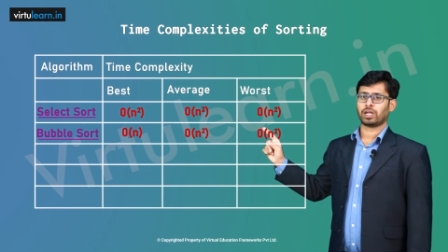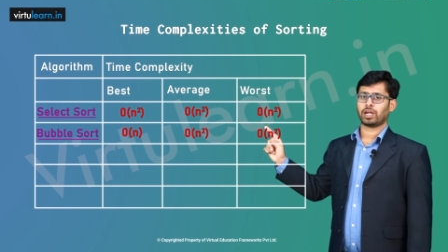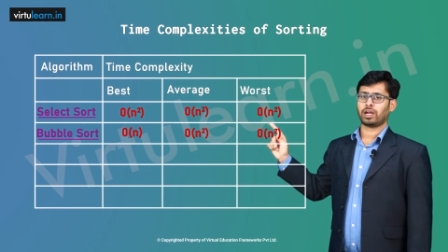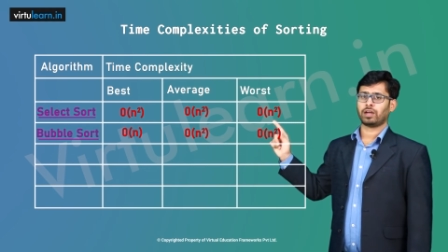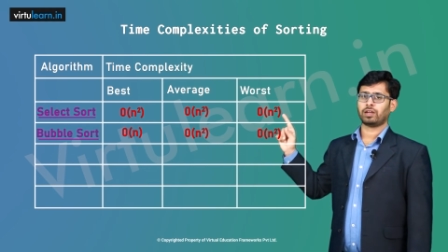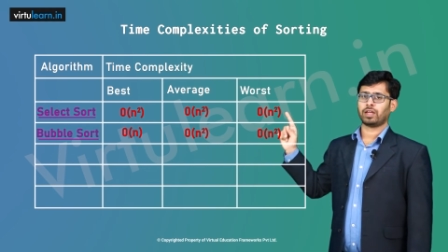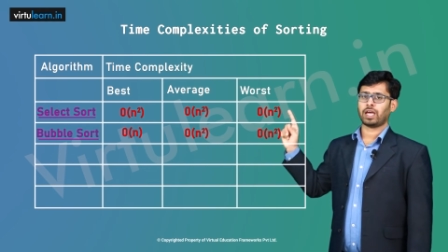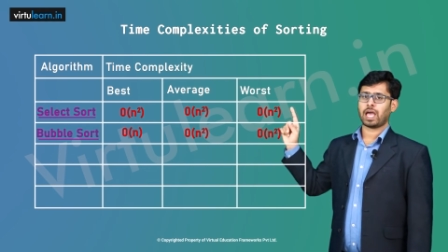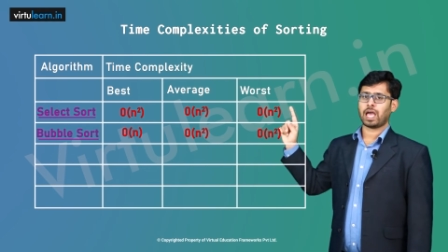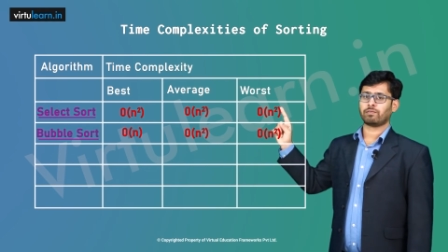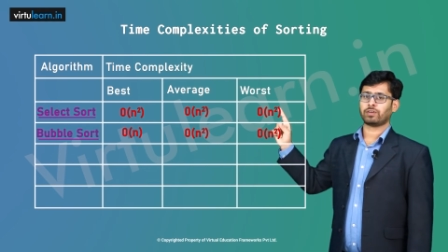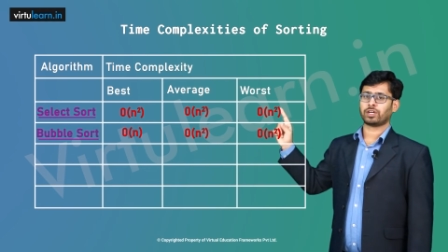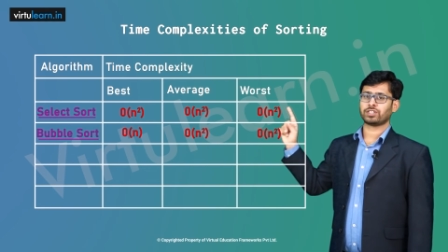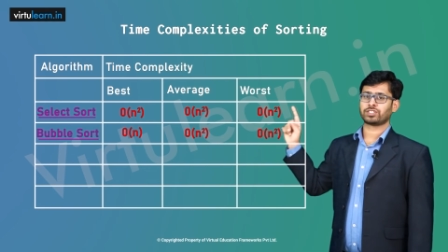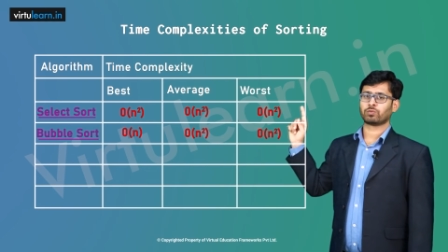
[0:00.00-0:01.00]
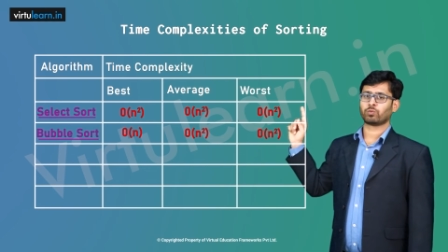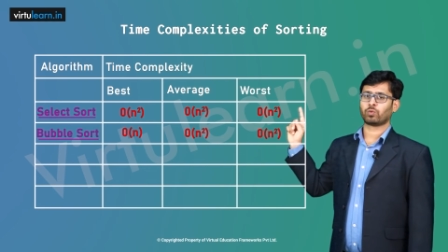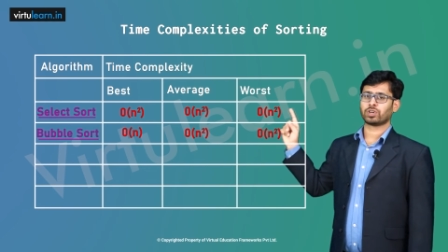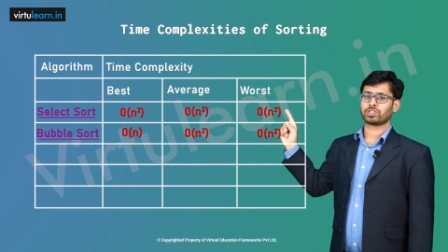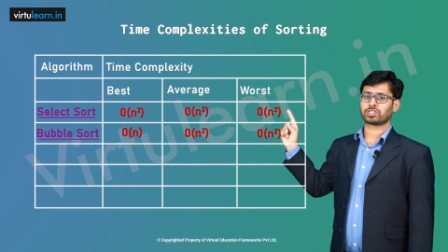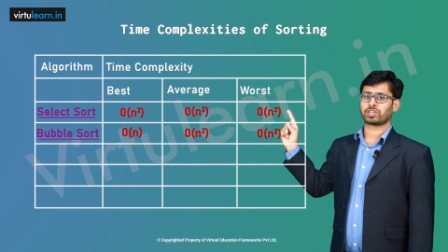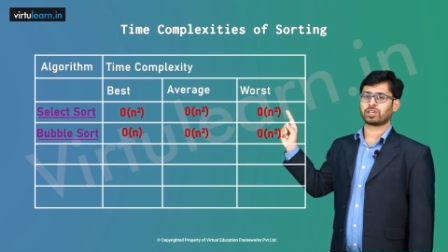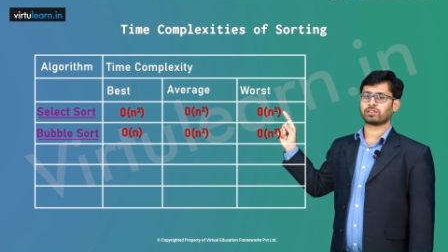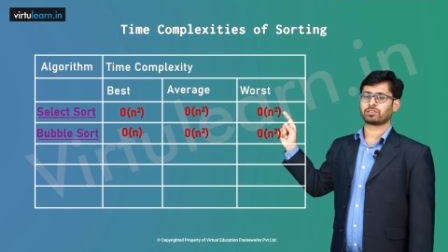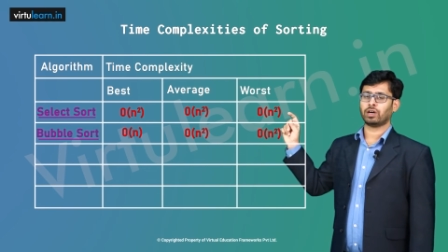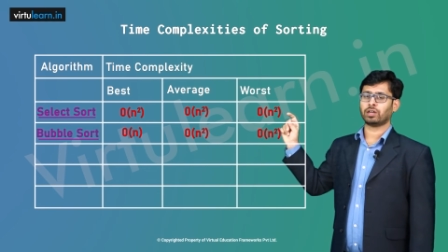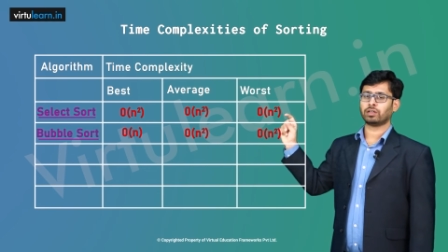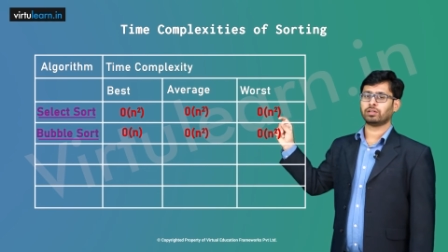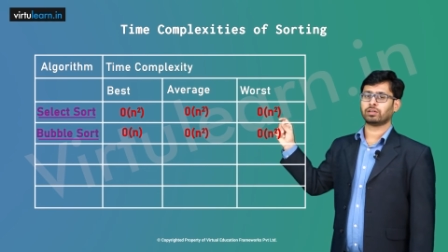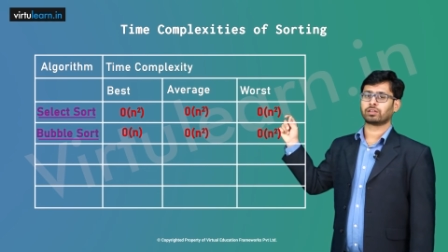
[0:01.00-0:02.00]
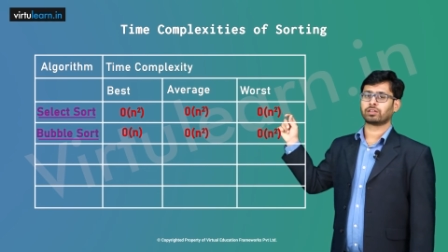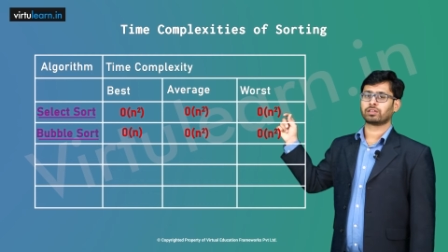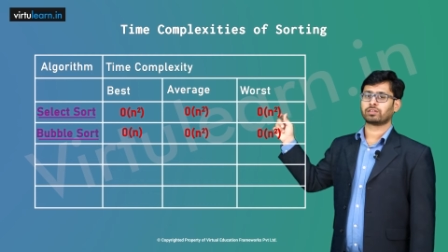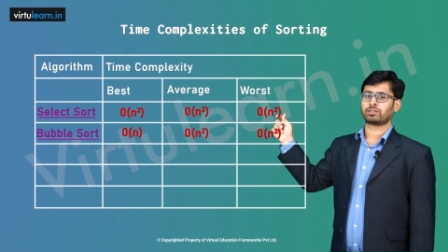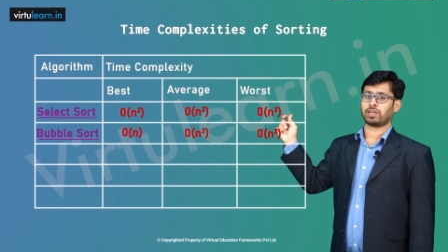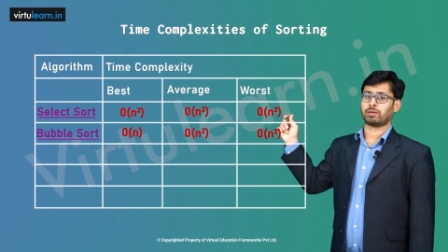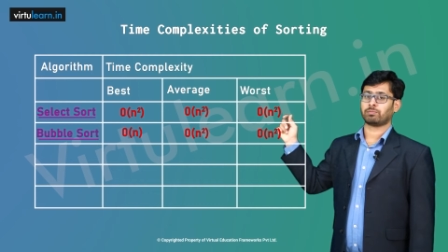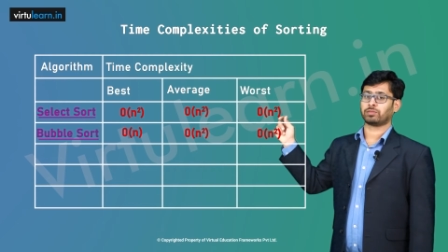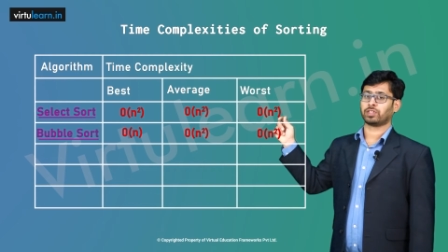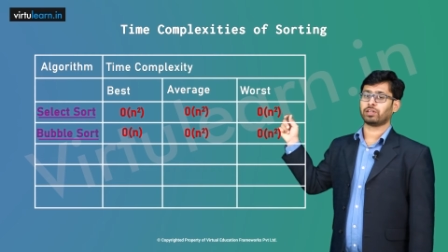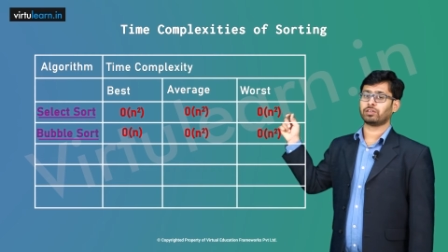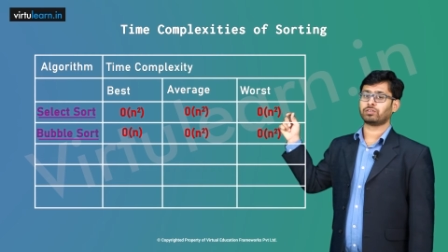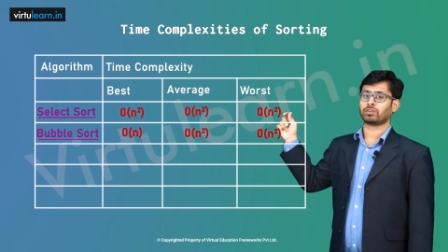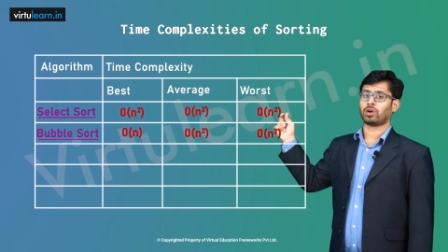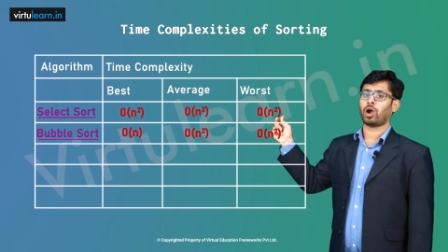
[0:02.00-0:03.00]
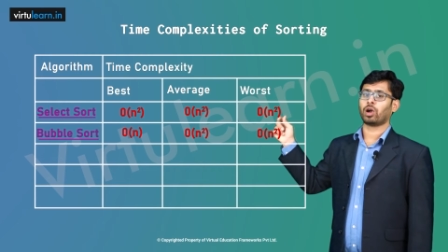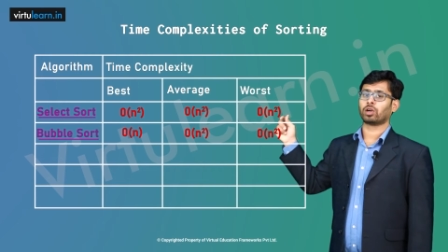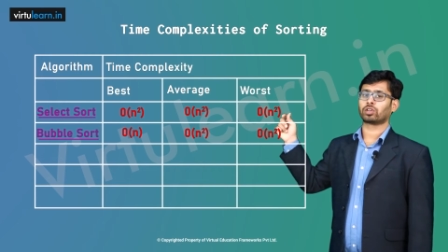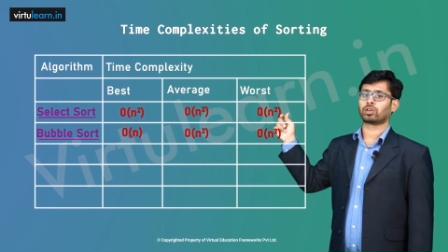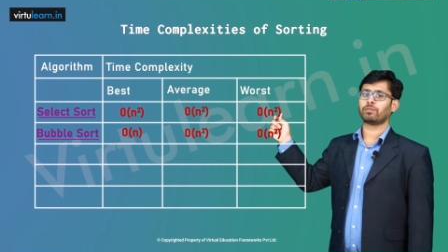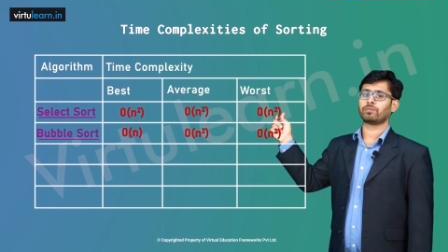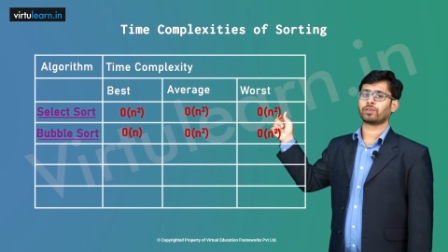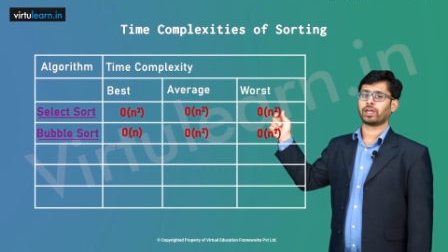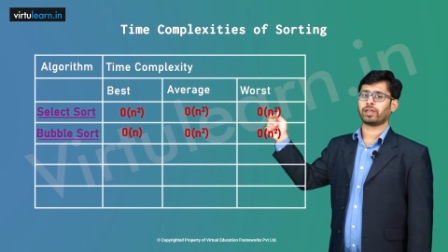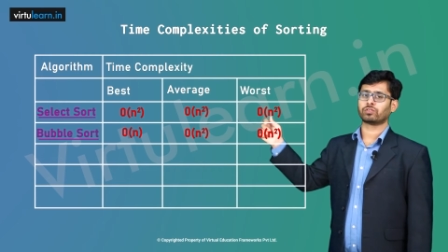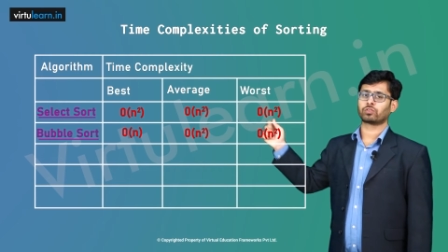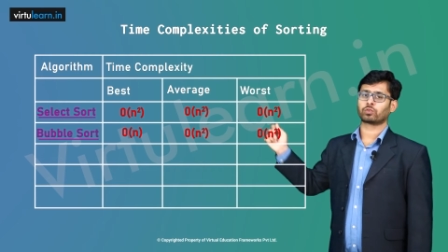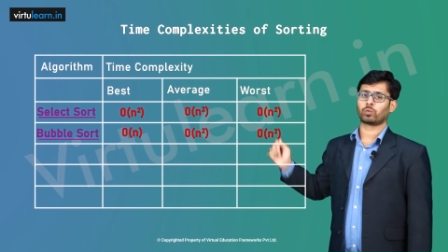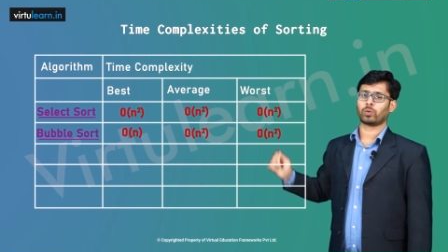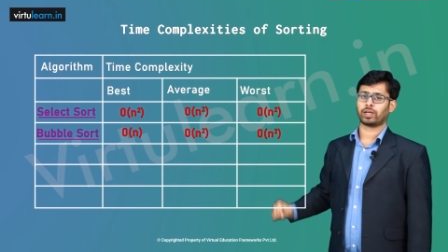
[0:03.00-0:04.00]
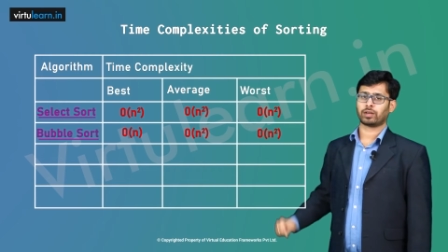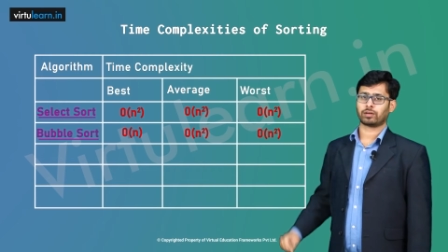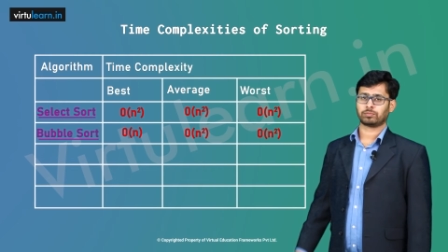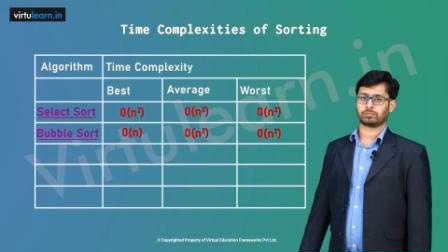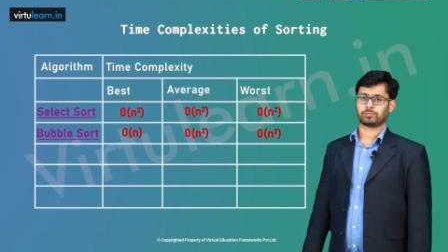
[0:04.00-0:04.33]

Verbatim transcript: and average and worst case are same, that is order of n square.